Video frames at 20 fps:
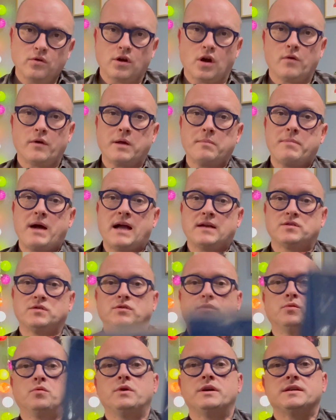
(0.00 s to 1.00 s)
going back to
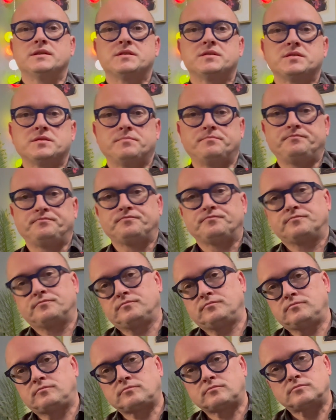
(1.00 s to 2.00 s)
The Wiz,
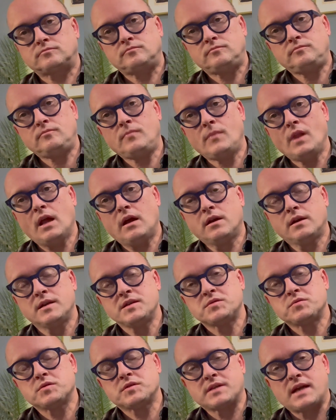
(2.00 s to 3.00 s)

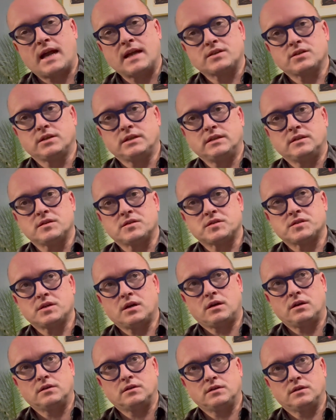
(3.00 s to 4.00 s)
this was actually the
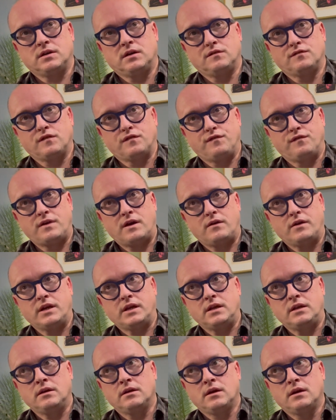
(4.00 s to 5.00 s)
start of a
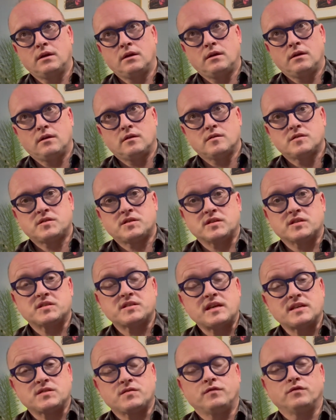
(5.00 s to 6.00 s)
very
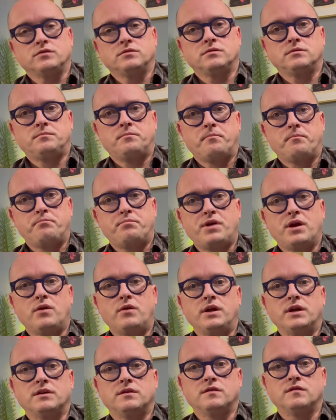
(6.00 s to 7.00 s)
successful
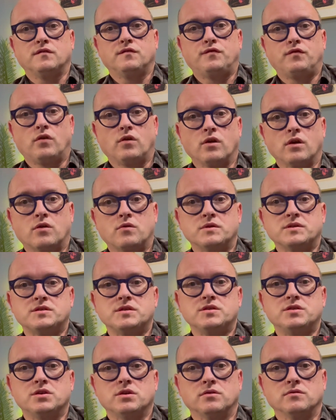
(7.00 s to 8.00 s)
period for
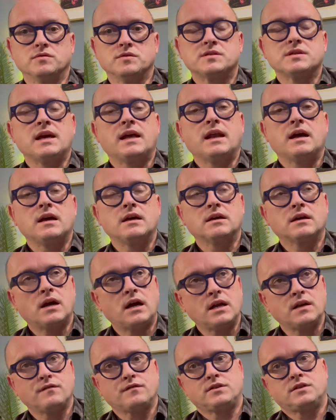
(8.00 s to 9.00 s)
Quincy Jones, and I
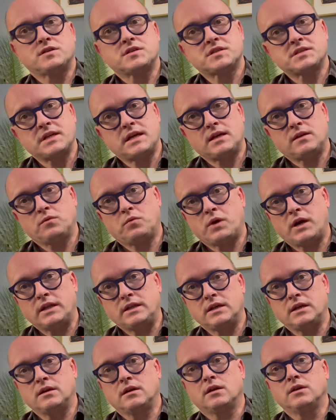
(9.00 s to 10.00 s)
kind of understand why
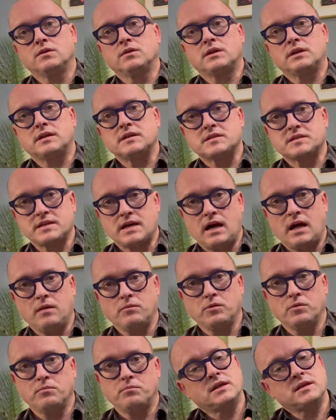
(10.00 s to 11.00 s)
they included this
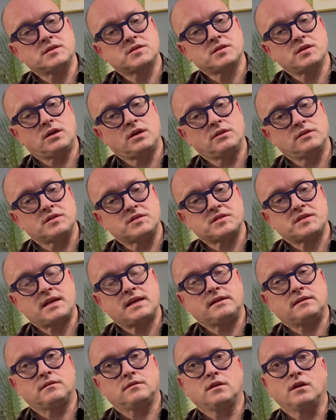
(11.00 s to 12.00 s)
album. This on the
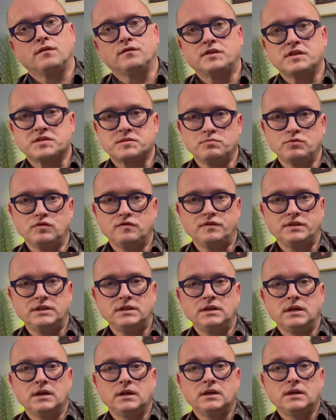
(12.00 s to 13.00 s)
set of this
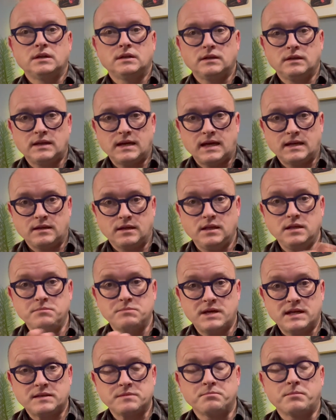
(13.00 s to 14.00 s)
movie that he
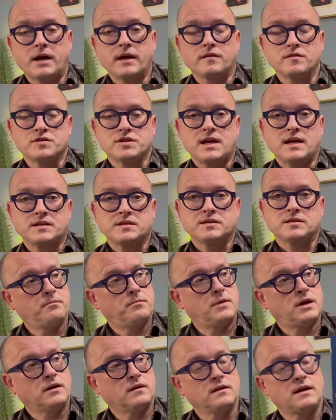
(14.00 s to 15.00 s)
met Michael Jackson.
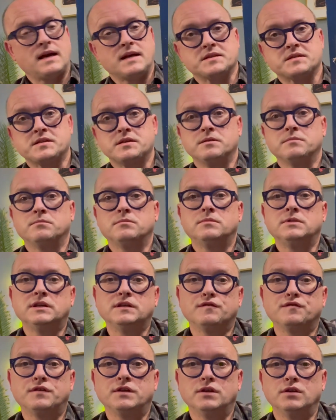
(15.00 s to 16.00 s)
Michael asked him
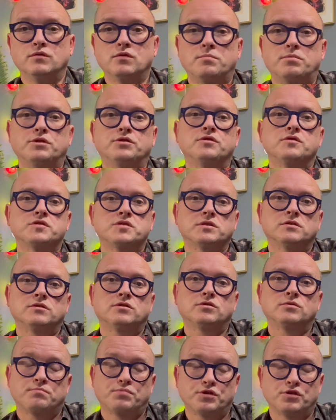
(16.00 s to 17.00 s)
if he knew a producer
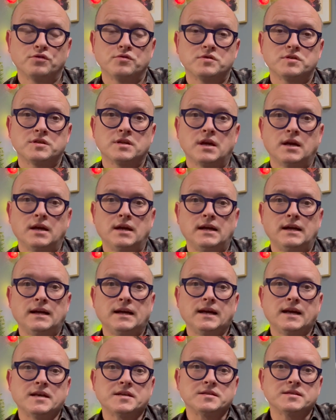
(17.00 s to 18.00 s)
to produce
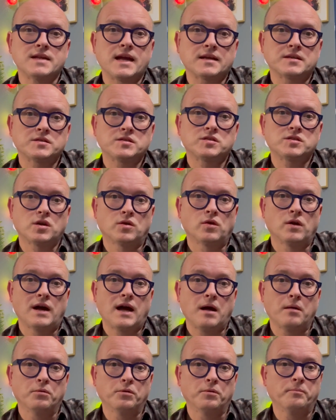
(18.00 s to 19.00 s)
his next solo
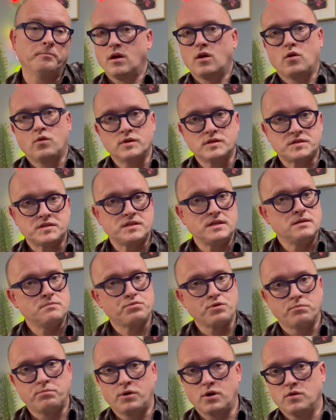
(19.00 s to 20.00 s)
album. Quincy
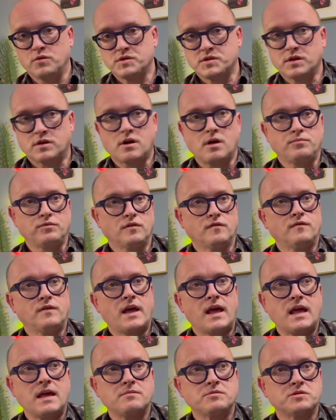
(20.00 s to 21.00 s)
proposed a couple of
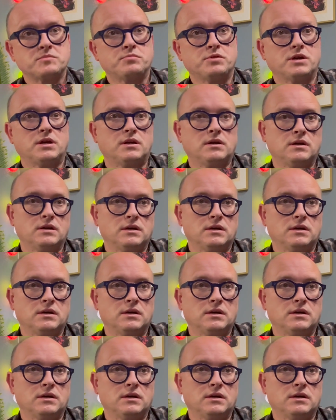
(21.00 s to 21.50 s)
names, but